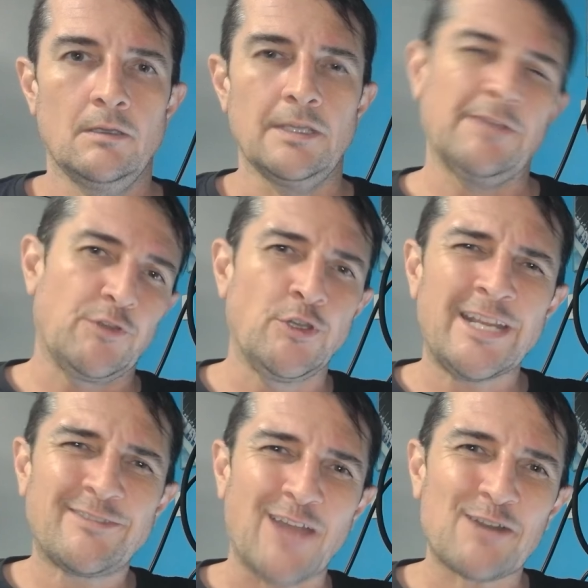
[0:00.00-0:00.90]
If you need
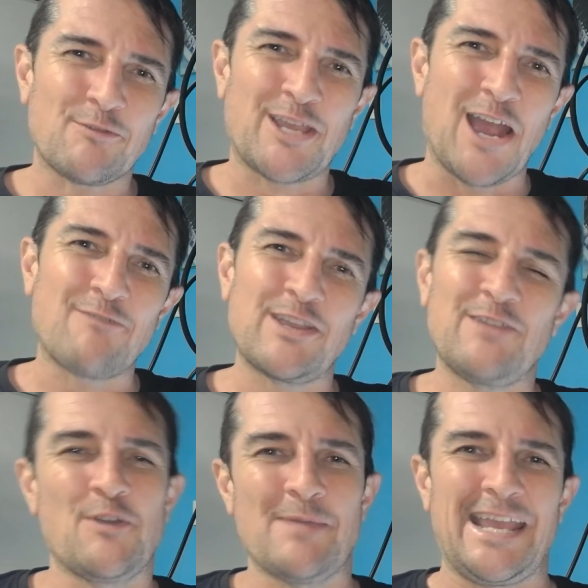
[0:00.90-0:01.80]
data recovery
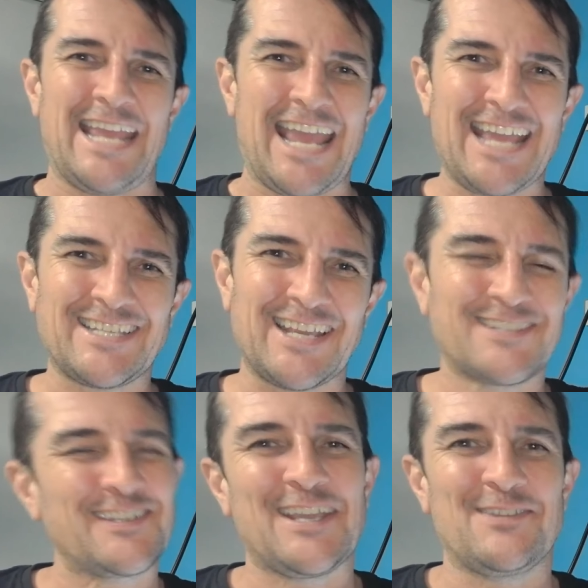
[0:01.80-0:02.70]
from a
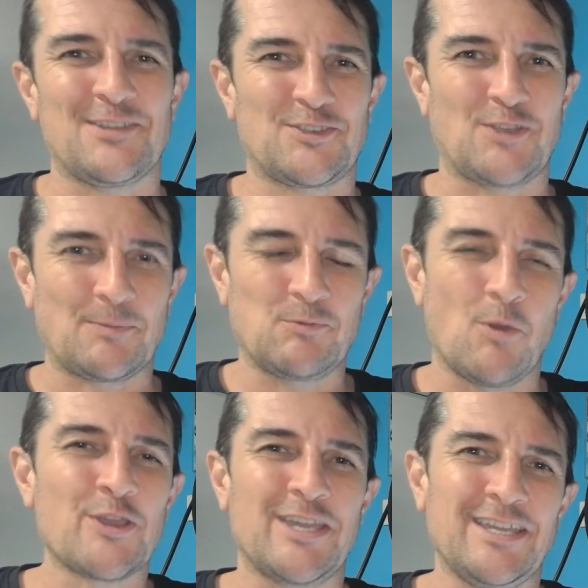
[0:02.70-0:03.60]
SSD that stopped
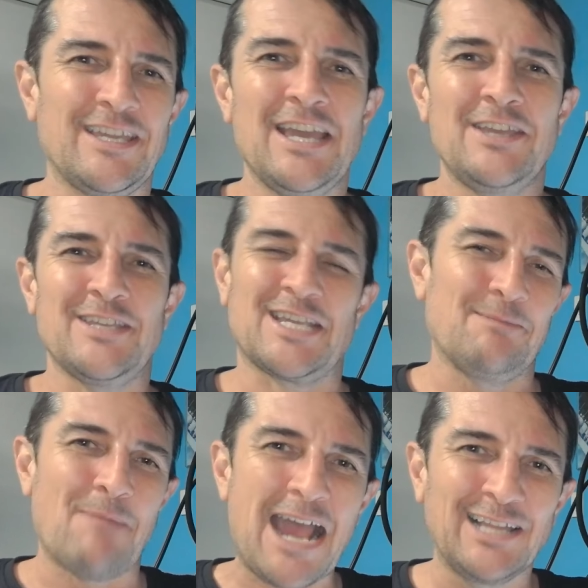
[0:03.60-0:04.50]
working, you can
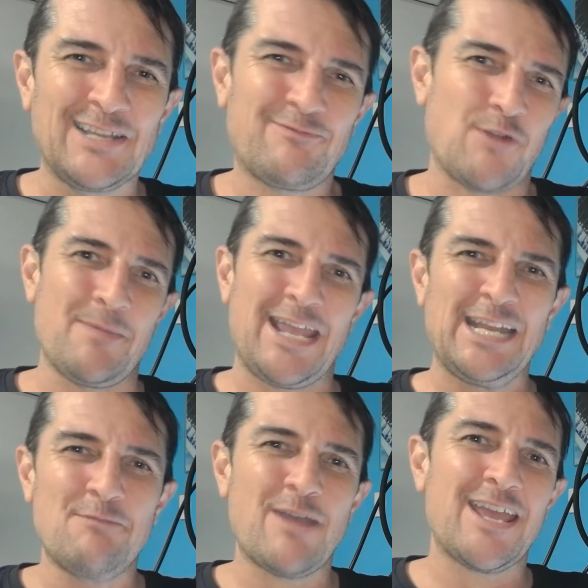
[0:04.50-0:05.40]
mail in from
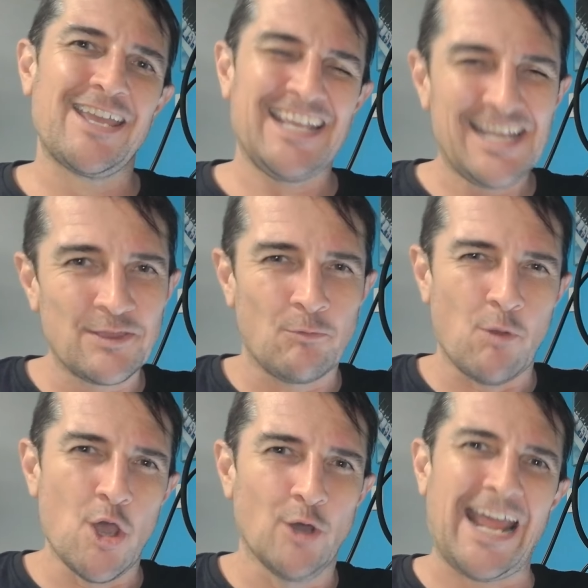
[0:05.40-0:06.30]
anywhere in the
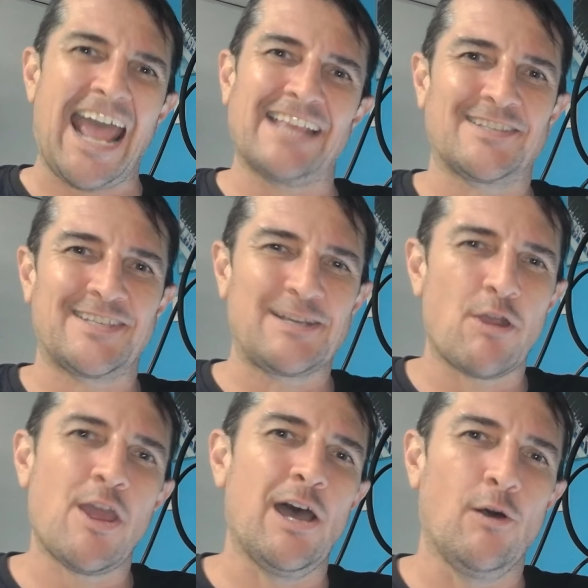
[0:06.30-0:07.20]
world at
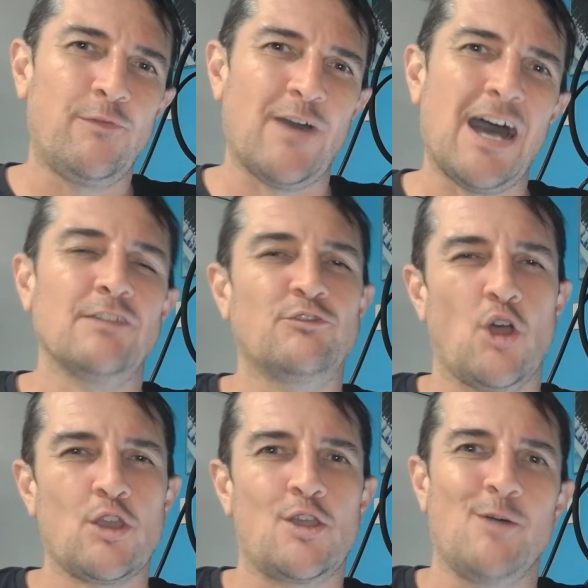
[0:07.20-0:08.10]

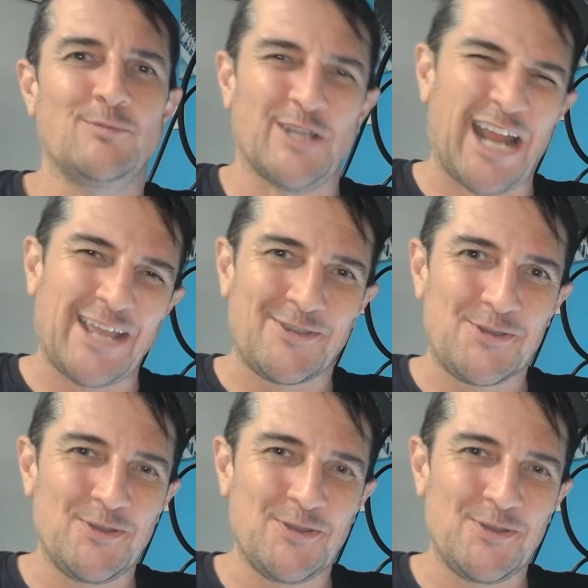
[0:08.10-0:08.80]
zeroalpha.com.au.